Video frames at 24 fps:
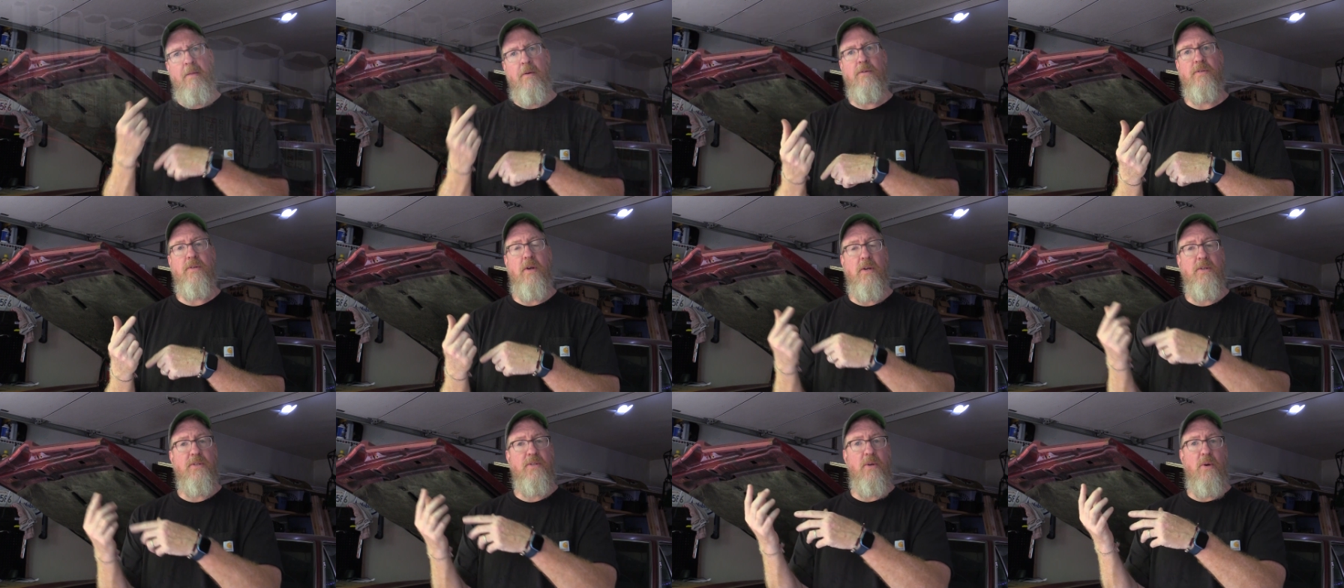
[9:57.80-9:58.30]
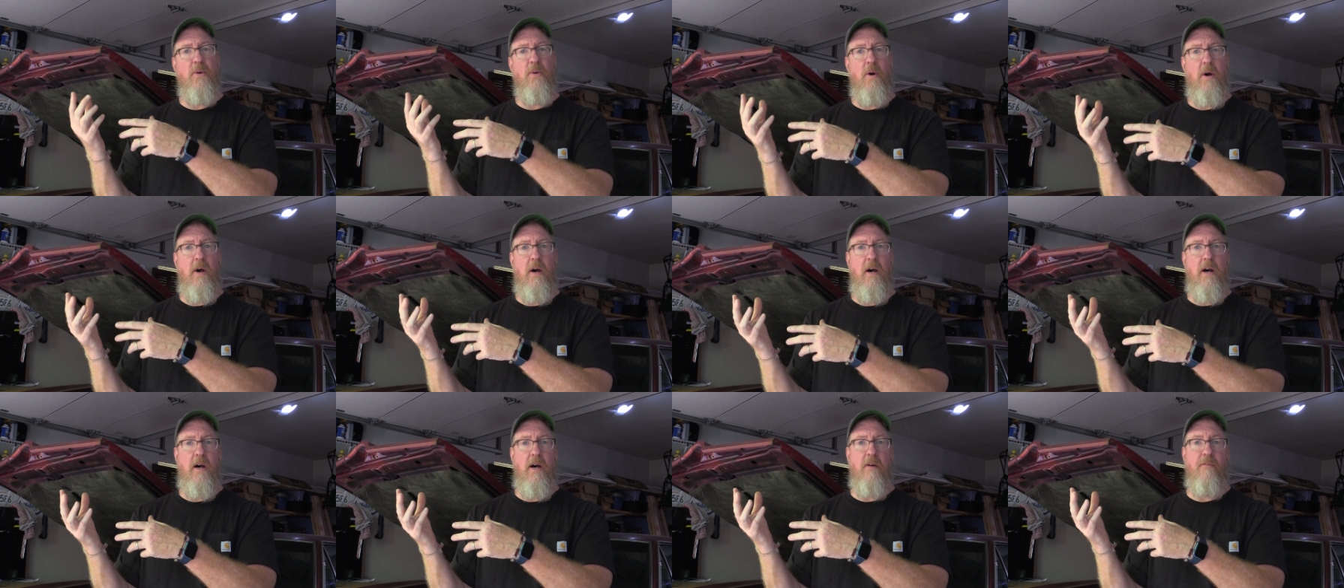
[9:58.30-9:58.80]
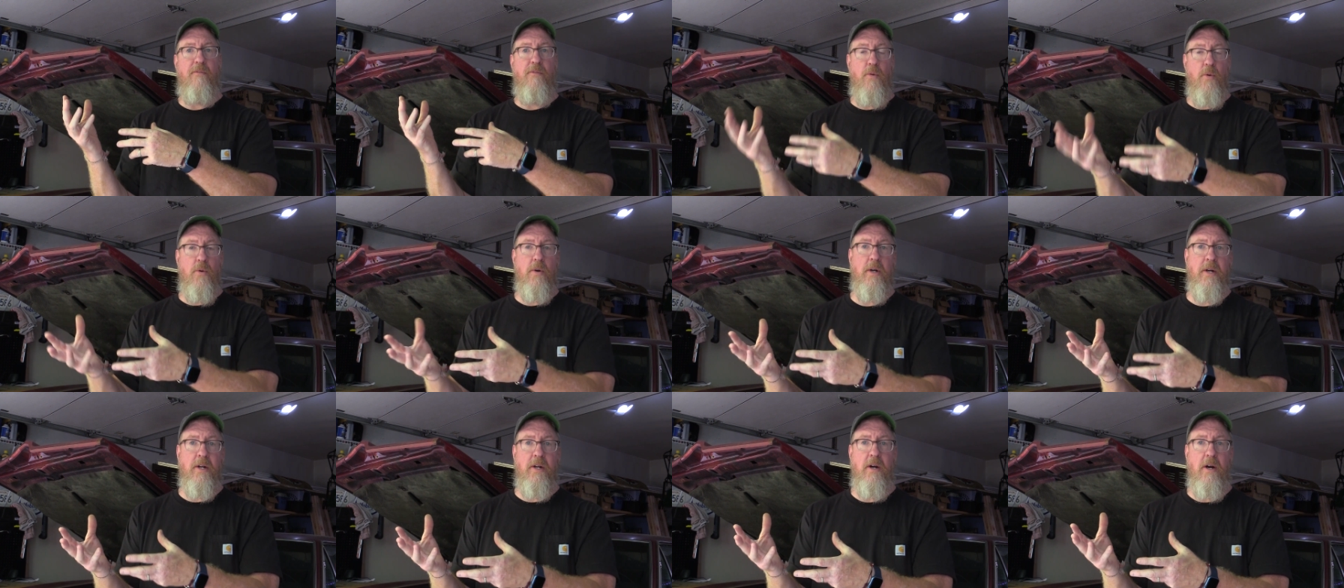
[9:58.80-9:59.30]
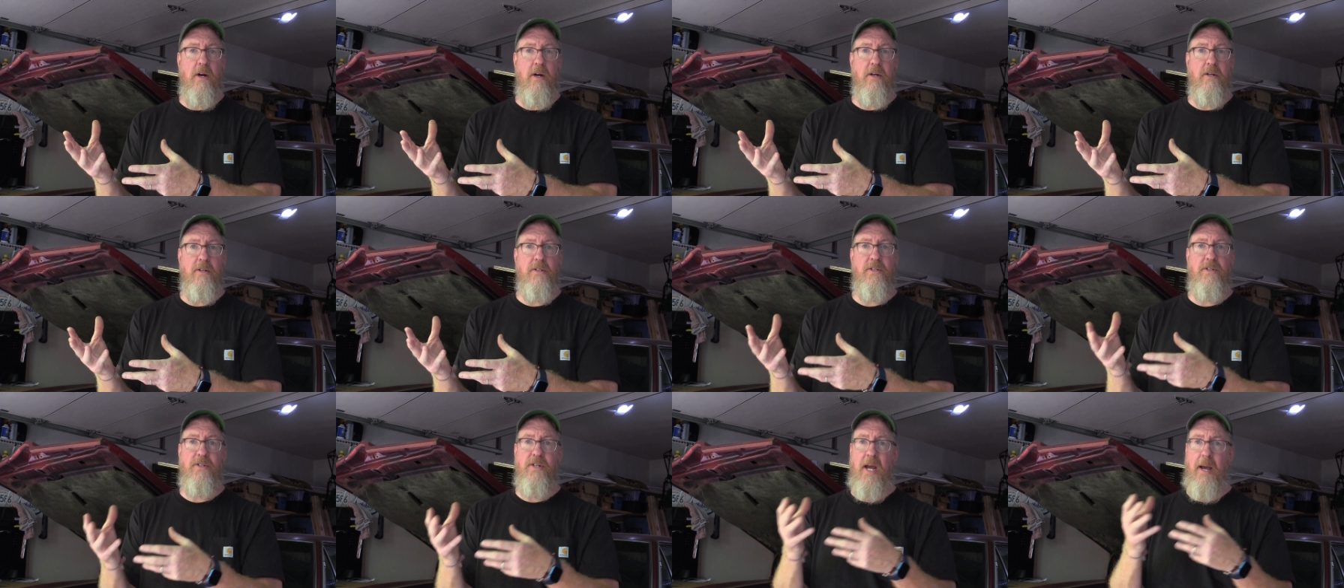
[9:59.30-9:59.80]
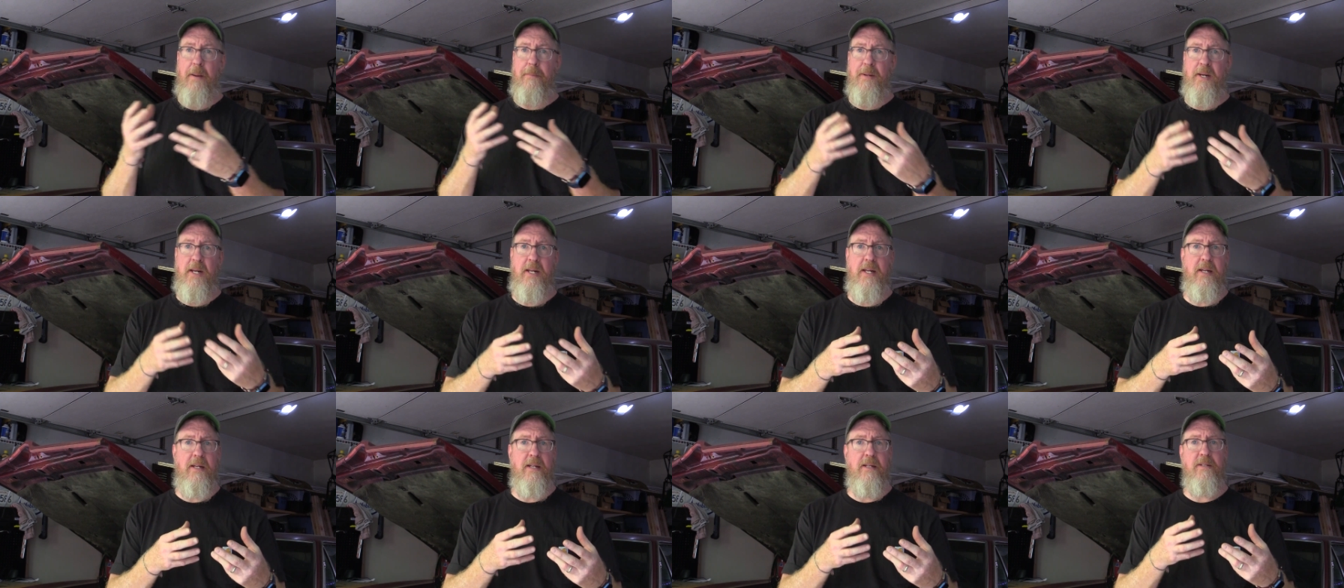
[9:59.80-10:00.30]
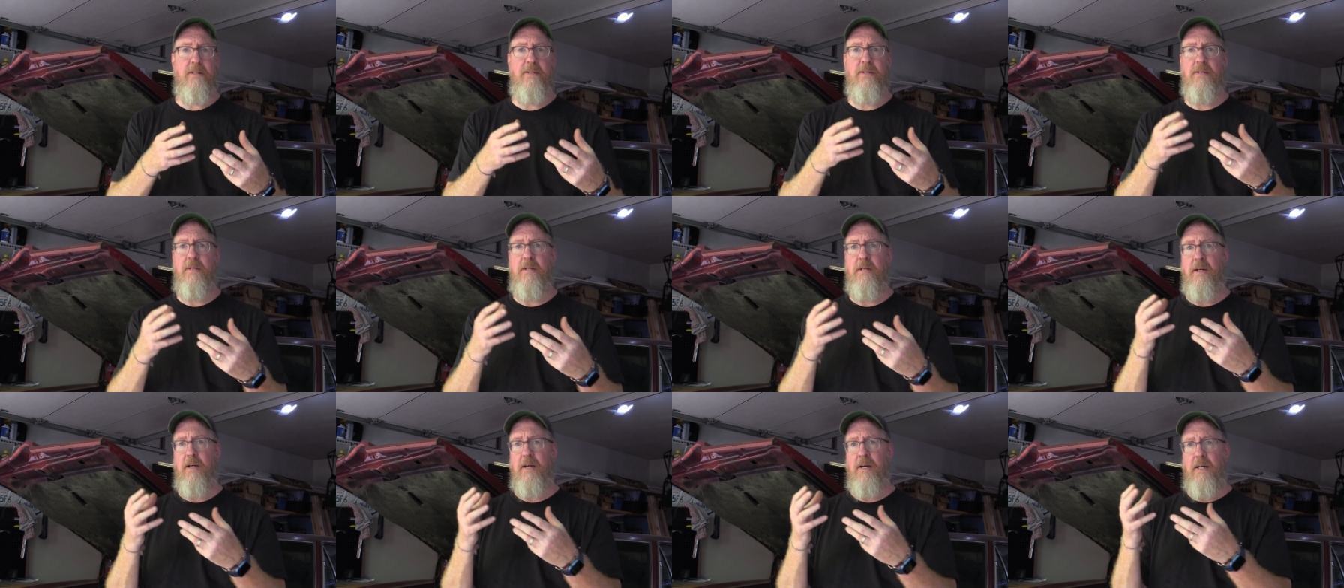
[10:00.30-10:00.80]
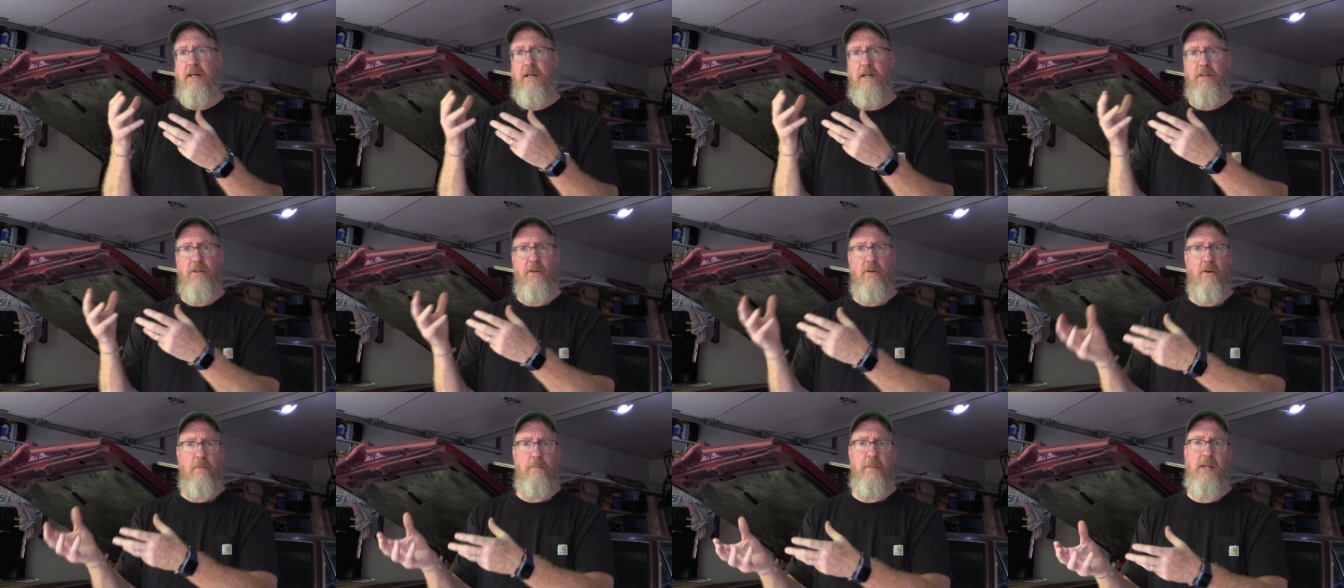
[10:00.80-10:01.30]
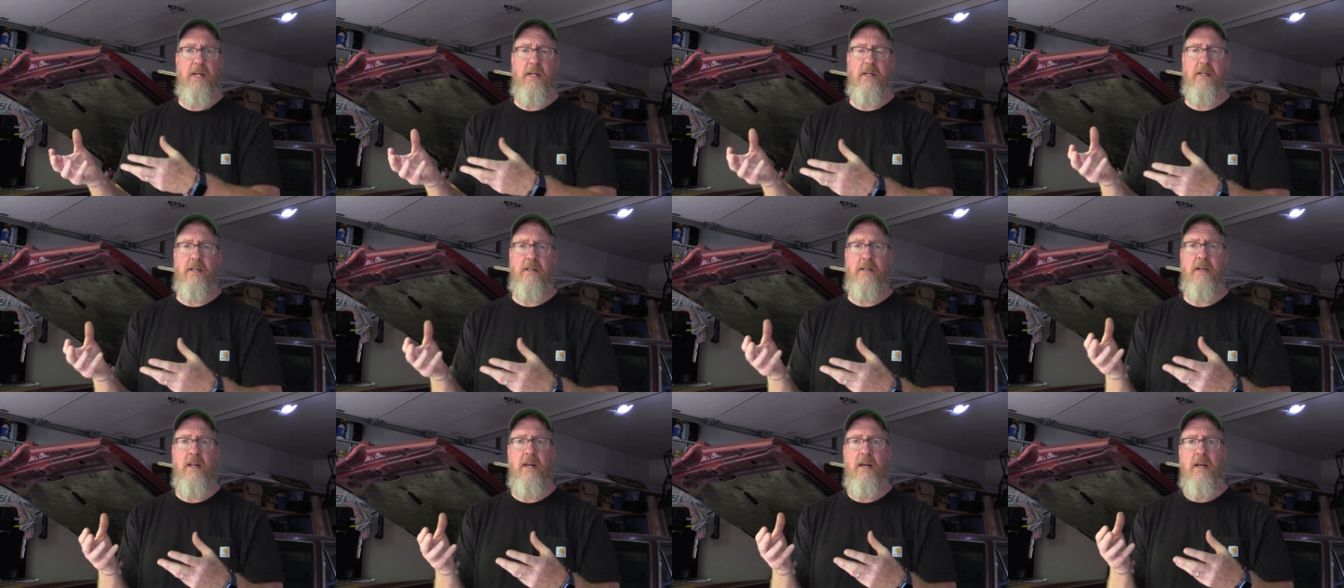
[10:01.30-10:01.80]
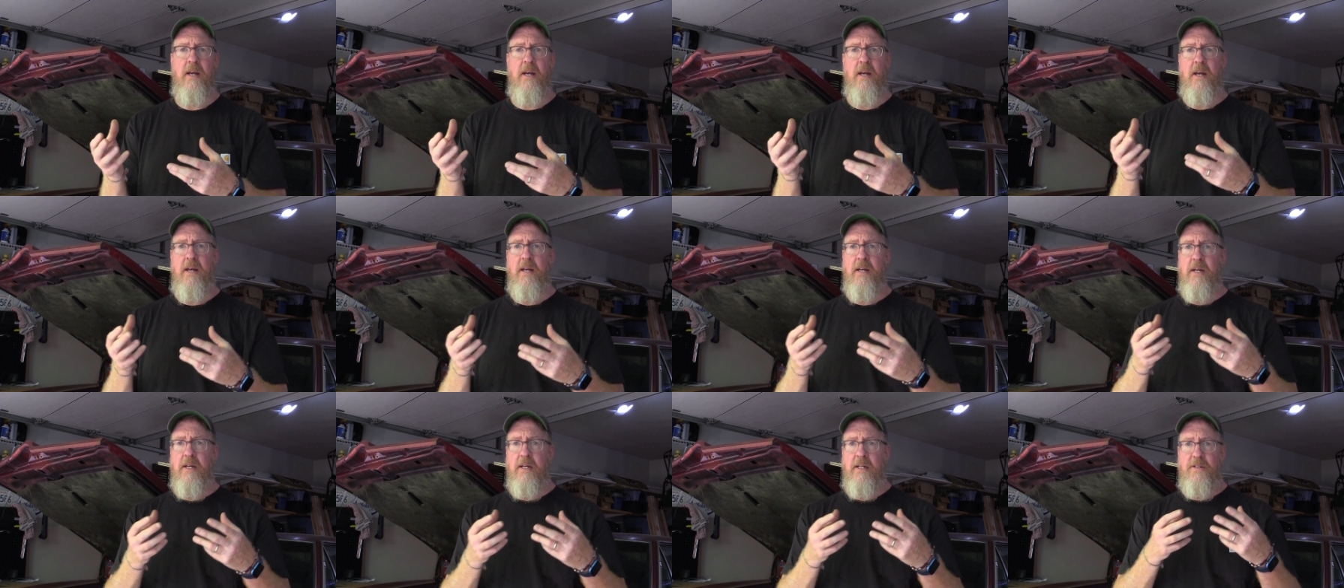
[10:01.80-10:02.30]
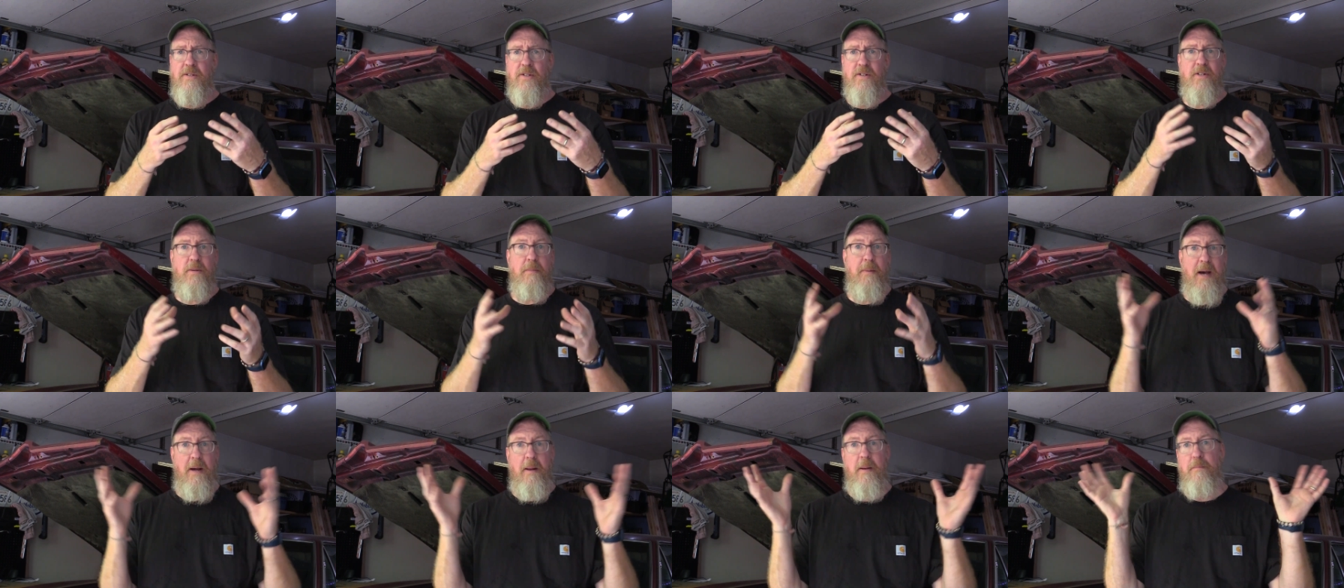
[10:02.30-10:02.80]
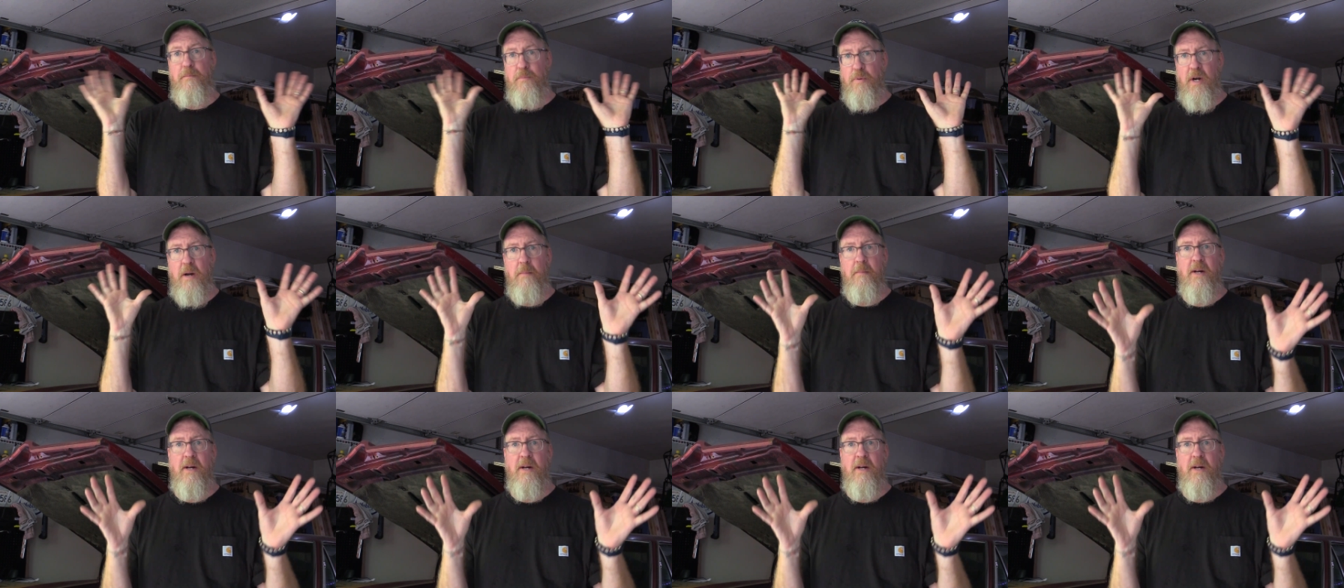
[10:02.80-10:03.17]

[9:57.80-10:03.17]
there's also uh, foreign cars, Japanese, uh, European, just about pretty